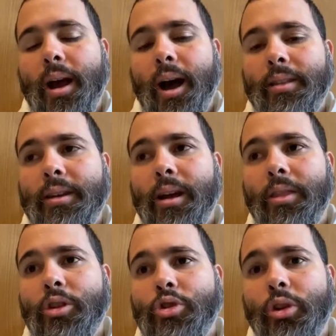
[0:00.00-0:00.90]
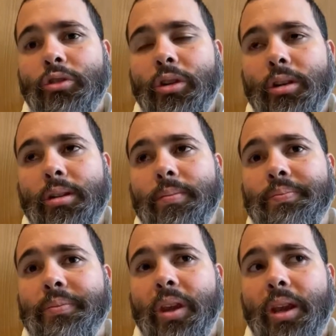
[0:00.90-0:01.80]
And the children,
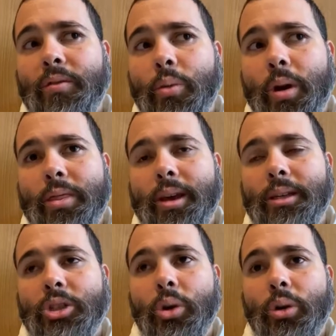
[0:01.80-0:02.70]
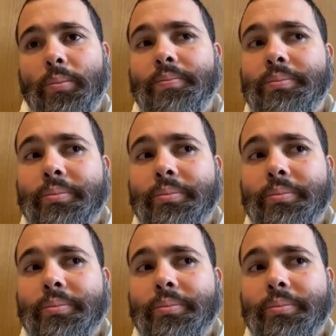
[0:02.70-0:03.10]
even when they saw